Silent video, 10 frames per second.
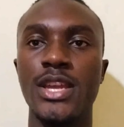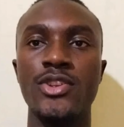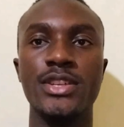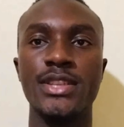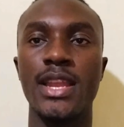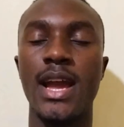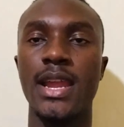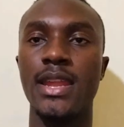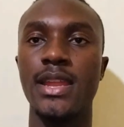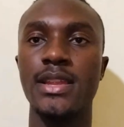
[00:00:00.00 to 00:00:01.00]
Erik Ten
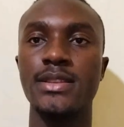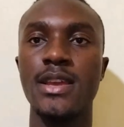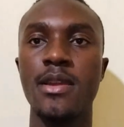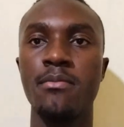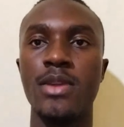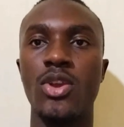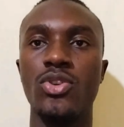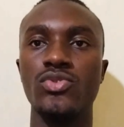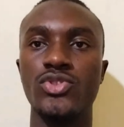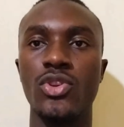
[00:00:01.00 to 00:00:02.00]
Hag need
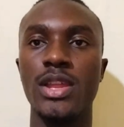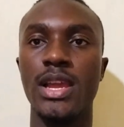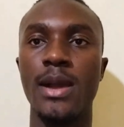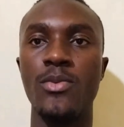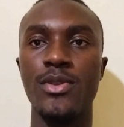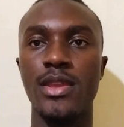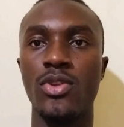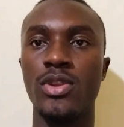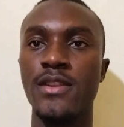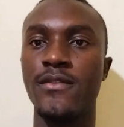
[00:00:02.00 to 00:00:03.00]
because we saw link up with
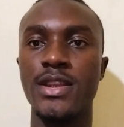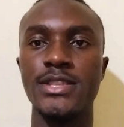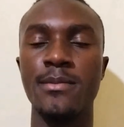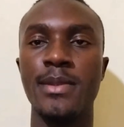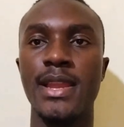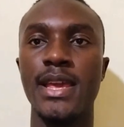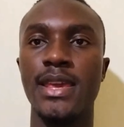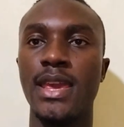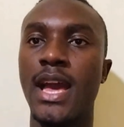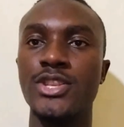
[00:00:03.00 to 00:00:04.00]
a different player like
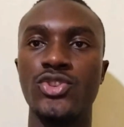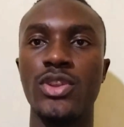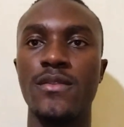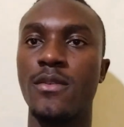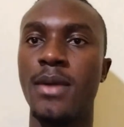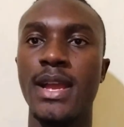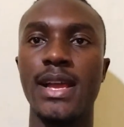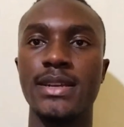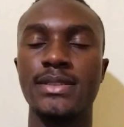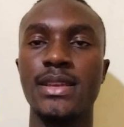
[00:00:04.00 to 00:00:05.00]
Antony from
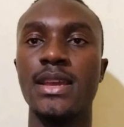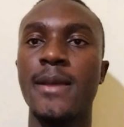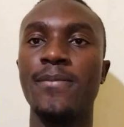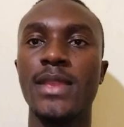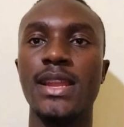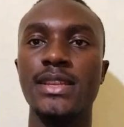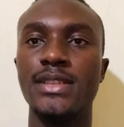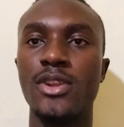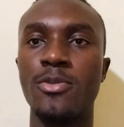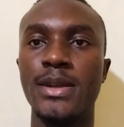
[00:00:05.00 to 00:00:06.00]
Ajax,
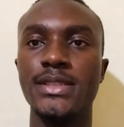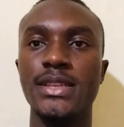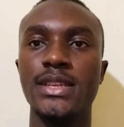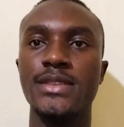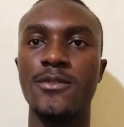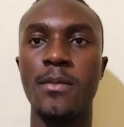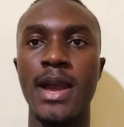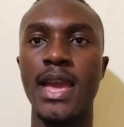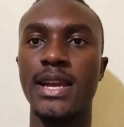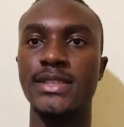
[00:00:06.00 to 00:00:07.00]
Lisandro Martinez from
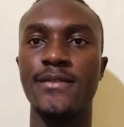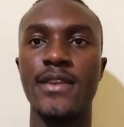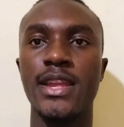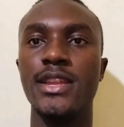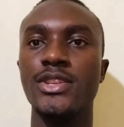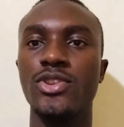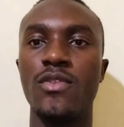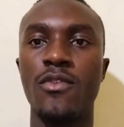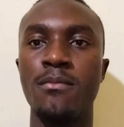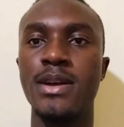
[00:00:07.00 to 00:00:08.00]
Ajax, Frenkie de
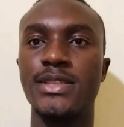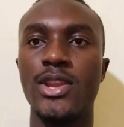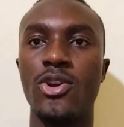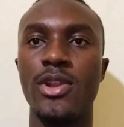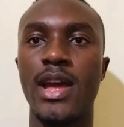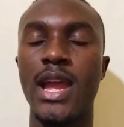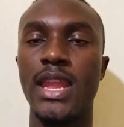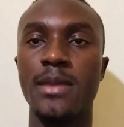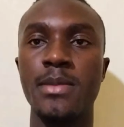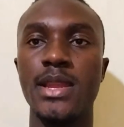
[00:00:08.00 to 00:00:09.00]
Jong from Barcelona,
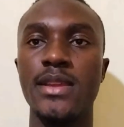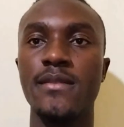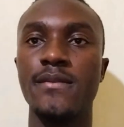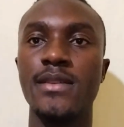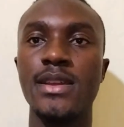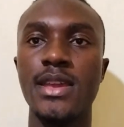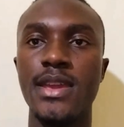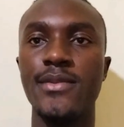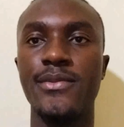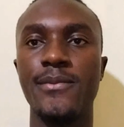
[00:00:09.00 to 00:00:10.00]
and I believe
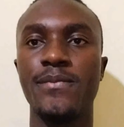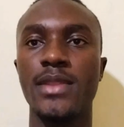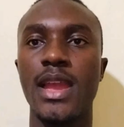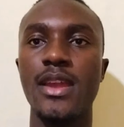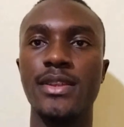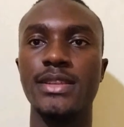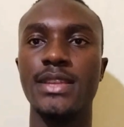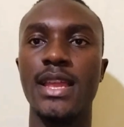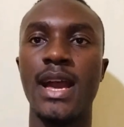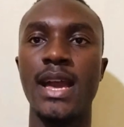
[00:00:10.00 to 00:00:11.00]
if Erik
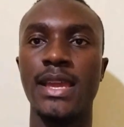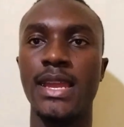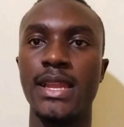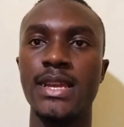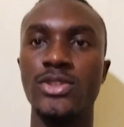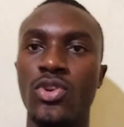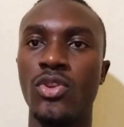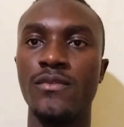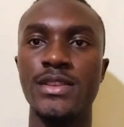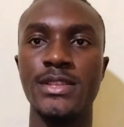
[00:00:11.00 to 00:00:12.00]
Ten Hag can get
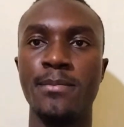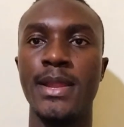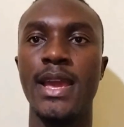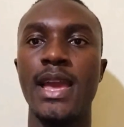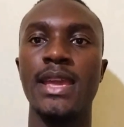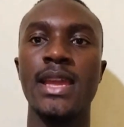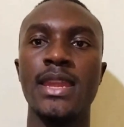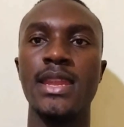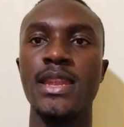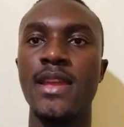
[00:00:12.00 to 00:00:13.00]
all of this player, he
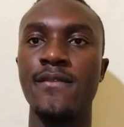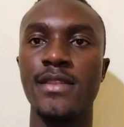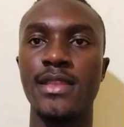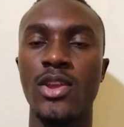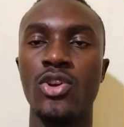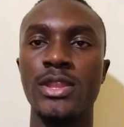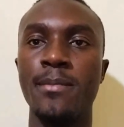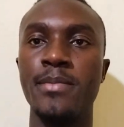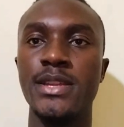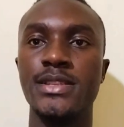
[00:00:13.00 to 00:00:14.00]
can did everything on the
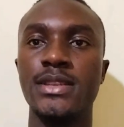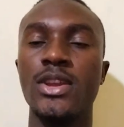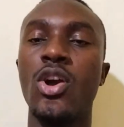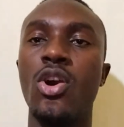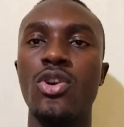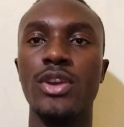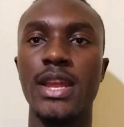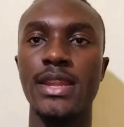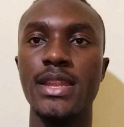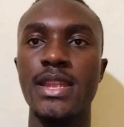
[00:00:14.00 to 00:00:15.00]
pitch or
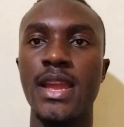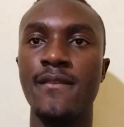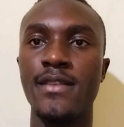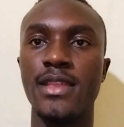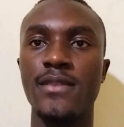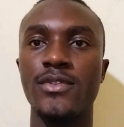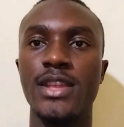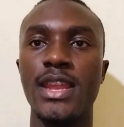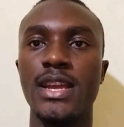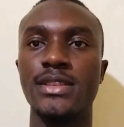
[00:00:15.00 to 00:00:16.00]
can did everything for
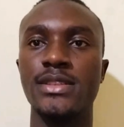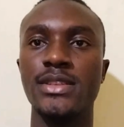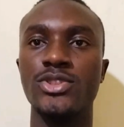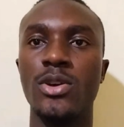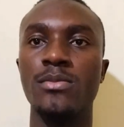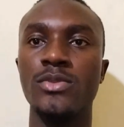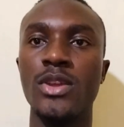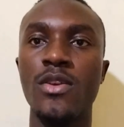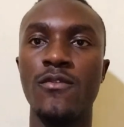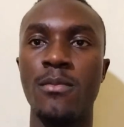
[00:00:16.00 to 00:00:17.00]
the next season
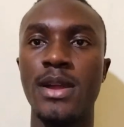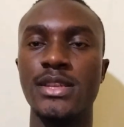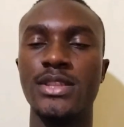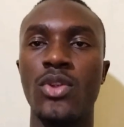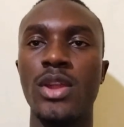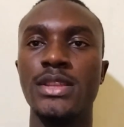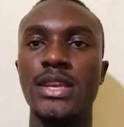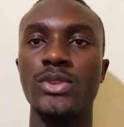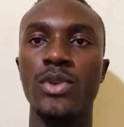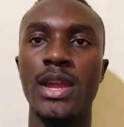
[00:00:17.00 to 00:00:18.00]
for Manchester
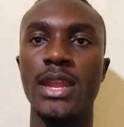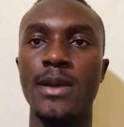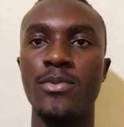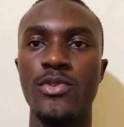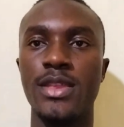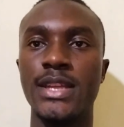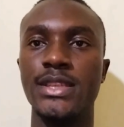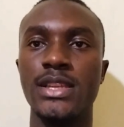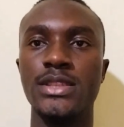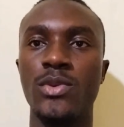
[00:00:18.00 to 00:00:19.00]
United to end up with at
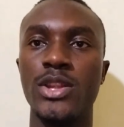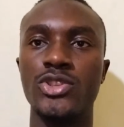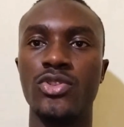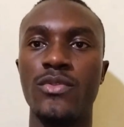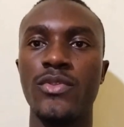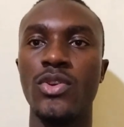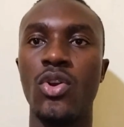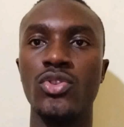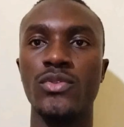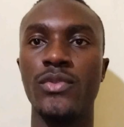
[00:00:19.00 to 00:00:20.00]
least one trophy
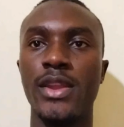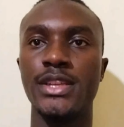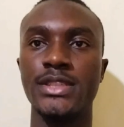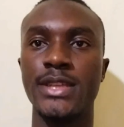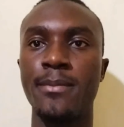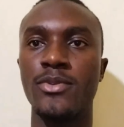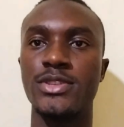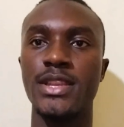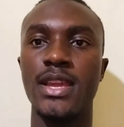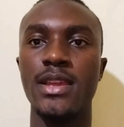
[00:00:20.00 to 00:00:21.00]
or to finish in
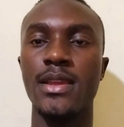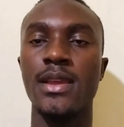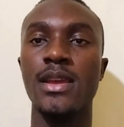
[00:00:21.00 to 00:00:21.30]
Champions League.